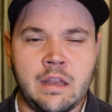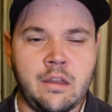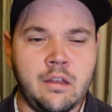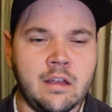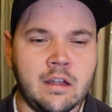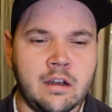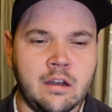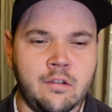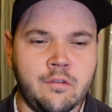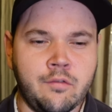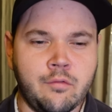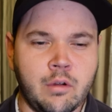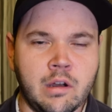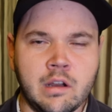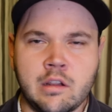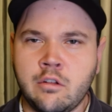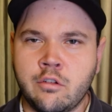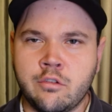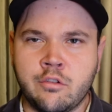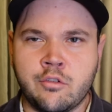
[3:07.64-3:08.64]
then you kind of
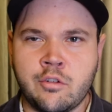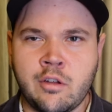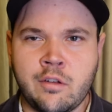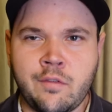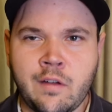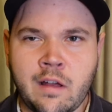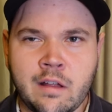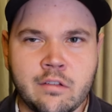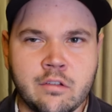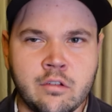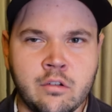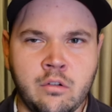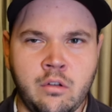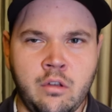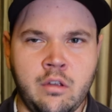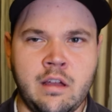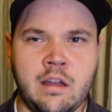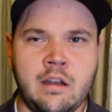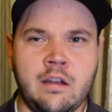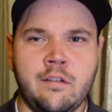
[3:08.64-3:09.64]
want to close the trade faster or
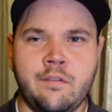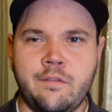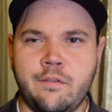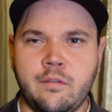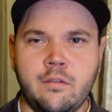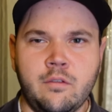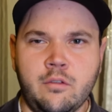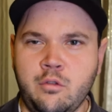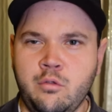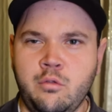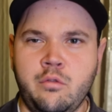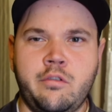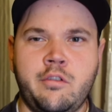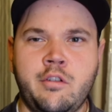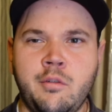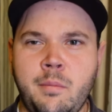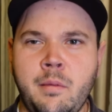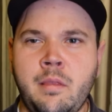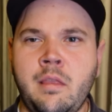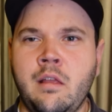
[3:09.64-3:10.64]
you kind of do
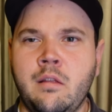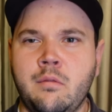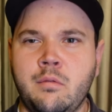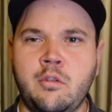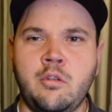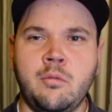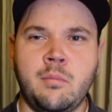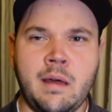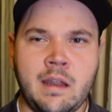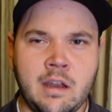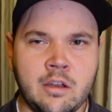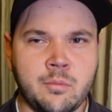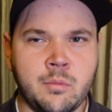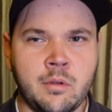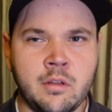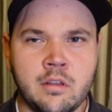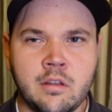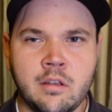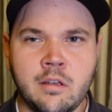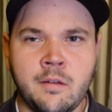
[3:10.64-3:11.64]
stupid things with your
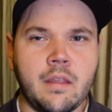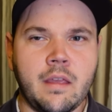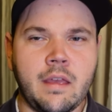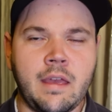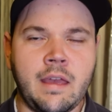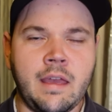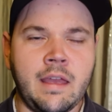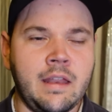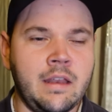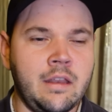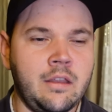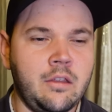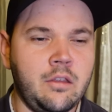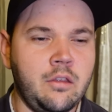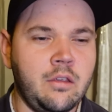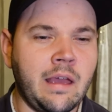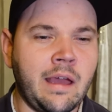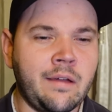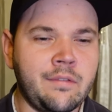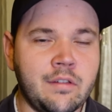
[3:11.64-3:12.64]
management.
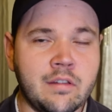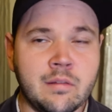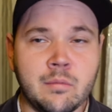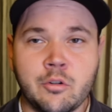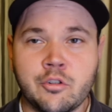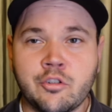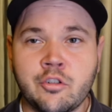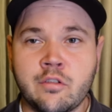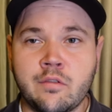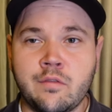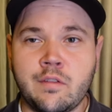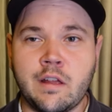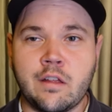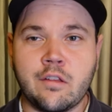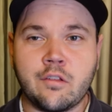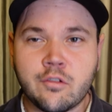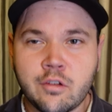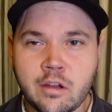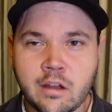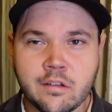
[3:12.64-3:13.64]
And you have these emotions of like
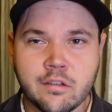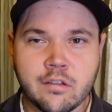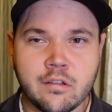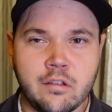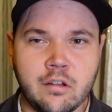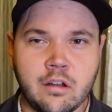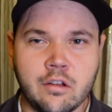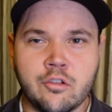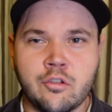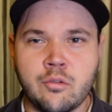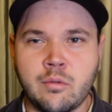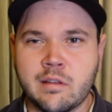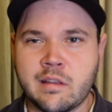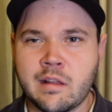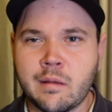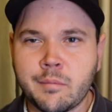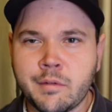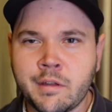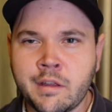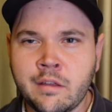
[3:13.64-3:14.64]
stress, you're not sure what's
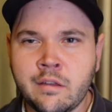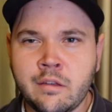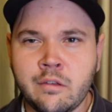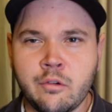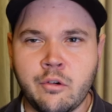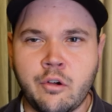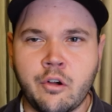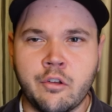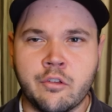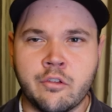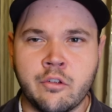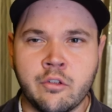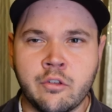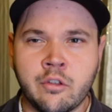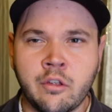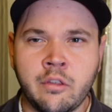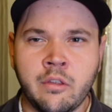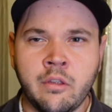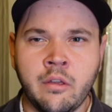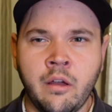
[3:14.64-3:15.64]
happening, you are
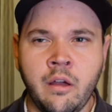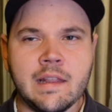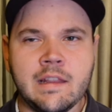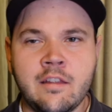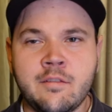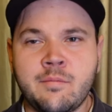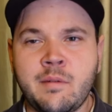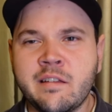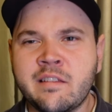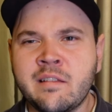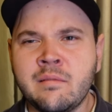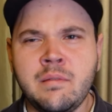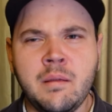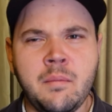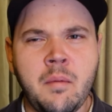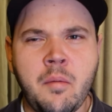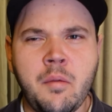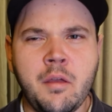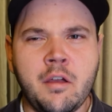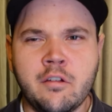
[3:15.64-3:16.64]
uncertain. These might simply
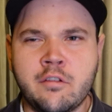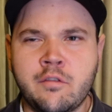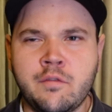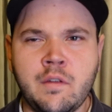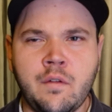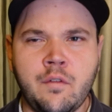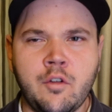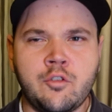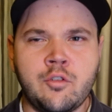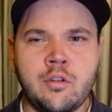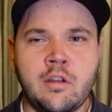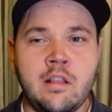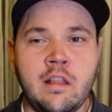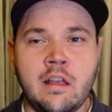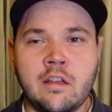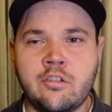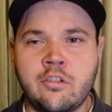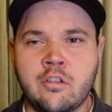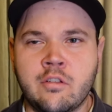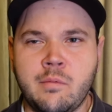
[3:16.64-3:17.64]
be because you've never traded
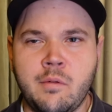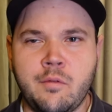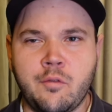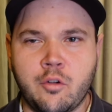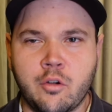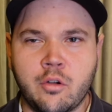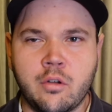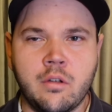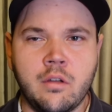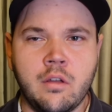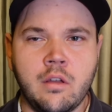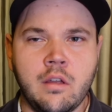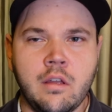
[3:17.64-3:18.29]
elections before.